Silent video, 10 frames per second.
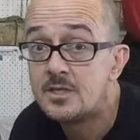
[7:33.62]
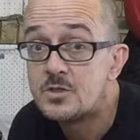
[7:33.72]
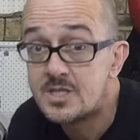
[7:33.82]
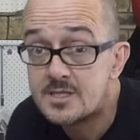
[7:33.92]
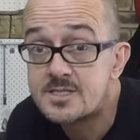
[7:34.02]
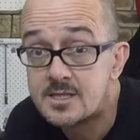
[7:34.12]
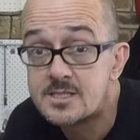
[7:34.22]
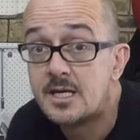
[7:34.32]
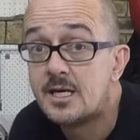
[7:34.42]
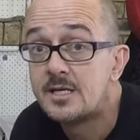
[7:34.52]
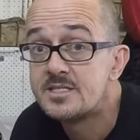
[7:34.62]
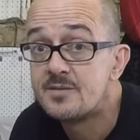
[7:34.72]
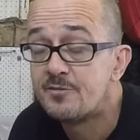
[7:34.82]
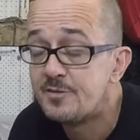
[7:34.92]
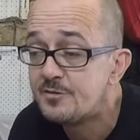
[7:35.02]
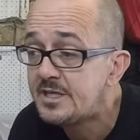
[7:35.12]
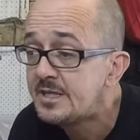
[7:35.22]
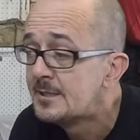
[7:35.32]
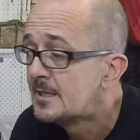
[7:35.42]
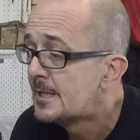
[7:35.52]
GSXR 750.
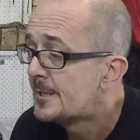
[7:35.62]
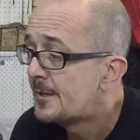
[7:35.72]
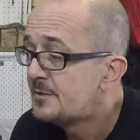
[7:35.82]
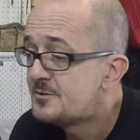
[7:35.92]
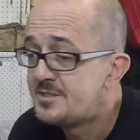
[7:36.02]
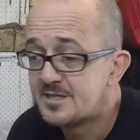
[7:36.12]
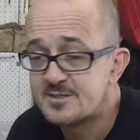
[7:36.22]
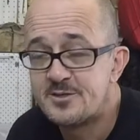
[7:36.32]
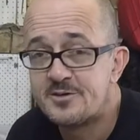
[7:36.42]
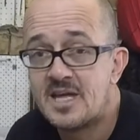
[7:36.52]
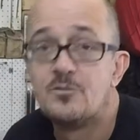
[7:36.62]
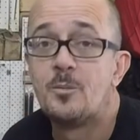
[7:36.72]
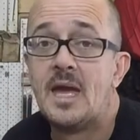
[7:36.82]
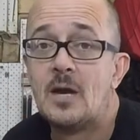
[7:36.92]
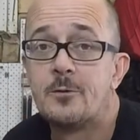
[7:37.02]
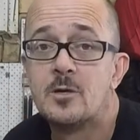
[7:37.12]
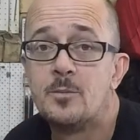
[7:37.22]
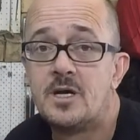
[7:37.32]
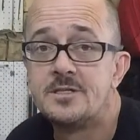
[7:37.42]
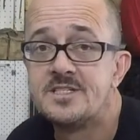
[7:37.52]
Does not have a power
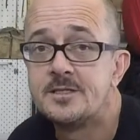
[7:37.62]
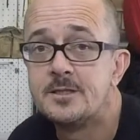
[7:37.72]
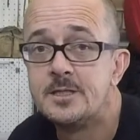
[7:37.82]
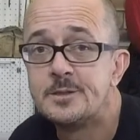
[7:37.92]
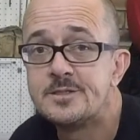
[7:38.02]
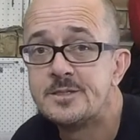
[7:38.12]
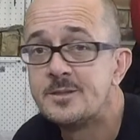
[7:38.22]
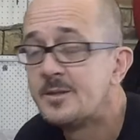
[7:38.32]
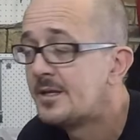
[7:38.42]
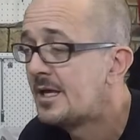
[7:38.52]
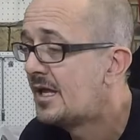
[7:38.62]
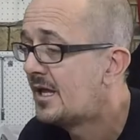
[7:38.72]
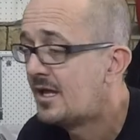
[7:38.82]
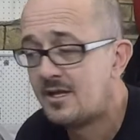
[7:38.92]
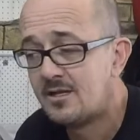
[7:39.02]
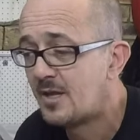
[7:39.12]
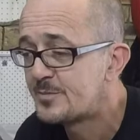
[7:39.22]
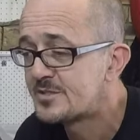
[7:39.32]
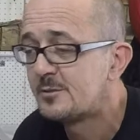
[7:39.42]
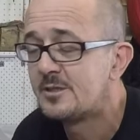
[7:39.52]
commander in it.
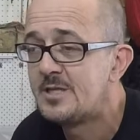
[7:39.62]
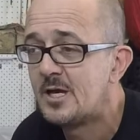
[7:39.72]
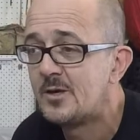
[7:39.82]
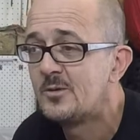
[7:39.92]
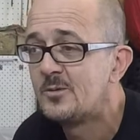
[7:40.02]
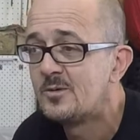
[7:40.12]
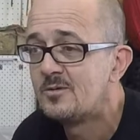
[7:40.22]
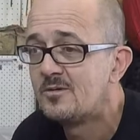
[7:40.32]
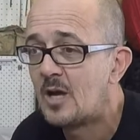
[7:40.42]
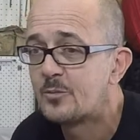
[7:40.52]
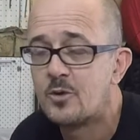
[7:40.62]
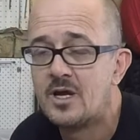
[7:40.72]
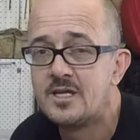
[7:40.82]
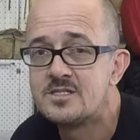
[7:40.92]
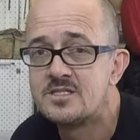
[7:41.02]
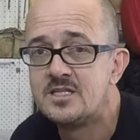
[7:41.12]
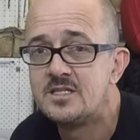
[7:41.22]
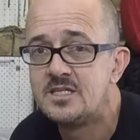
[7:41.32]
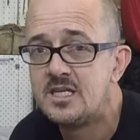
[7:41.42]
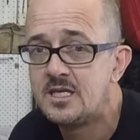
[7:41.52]
Absolutely no upgrades
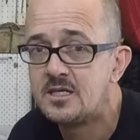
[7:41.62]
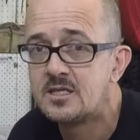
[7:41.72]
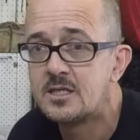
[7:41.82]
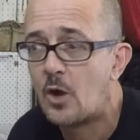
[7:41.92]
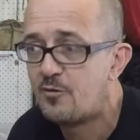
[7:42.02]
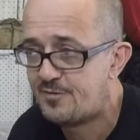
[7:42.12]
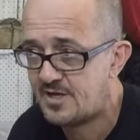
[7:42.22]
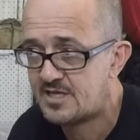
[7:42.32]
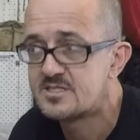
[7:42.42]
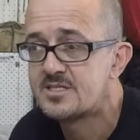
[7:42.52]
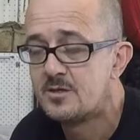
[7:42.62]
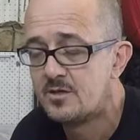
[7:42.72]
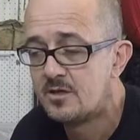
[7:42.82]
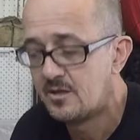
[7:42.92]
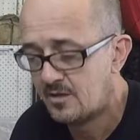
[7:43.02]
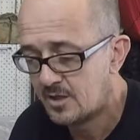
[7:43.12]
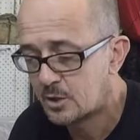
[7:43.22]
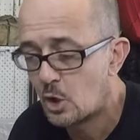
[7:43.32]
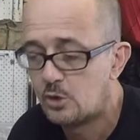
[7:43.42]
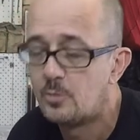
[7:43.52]
in the go fast
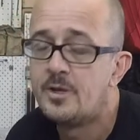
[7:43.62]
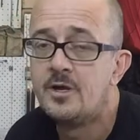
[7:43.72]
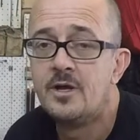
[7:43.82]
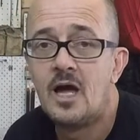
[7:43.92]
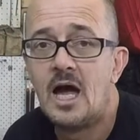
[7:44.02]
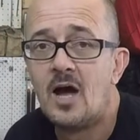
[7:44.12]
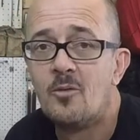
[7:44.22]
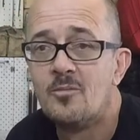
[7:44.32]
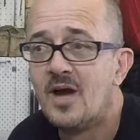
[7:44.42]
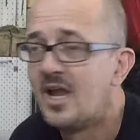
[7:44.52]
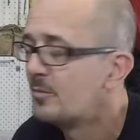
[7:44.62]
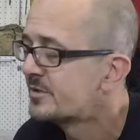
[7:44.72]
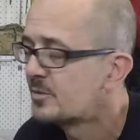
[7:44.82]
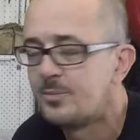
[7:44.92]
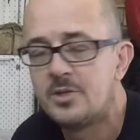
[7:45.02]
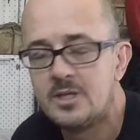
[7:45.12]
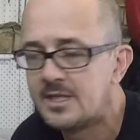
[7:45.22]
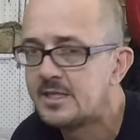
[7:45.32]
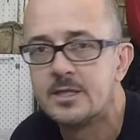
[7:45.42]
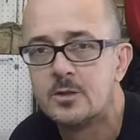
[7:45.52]
column, and I'm
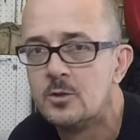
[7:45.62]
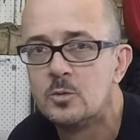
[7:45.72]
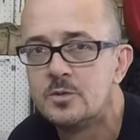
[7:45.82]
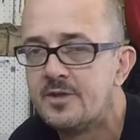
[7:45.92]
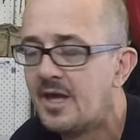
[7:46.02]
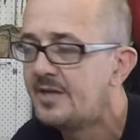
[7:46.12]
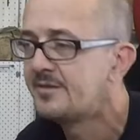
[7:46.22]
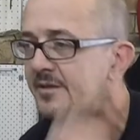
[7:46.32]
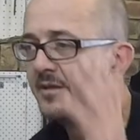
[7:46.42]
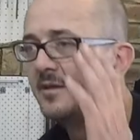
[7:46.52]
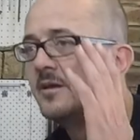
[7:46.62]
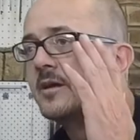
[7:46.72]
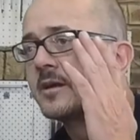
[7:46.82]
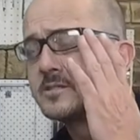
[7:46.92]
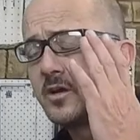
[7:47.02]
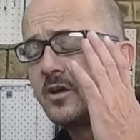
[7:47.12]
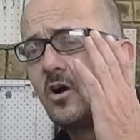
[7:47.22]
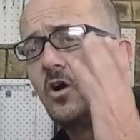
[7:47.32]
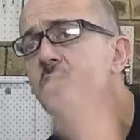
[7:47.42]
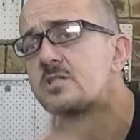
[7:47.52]
completely cool with that, because I
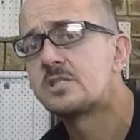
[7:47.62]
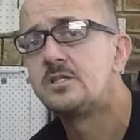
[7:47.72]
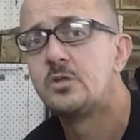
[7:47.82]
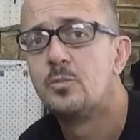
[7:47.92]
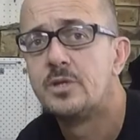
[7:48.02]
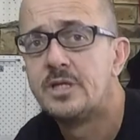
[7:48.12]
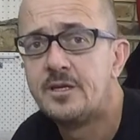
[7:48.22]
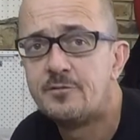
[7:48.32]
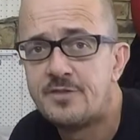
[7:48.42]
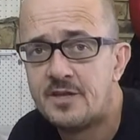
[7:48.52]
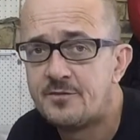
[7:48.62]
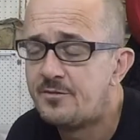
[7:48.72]
honestly do believe that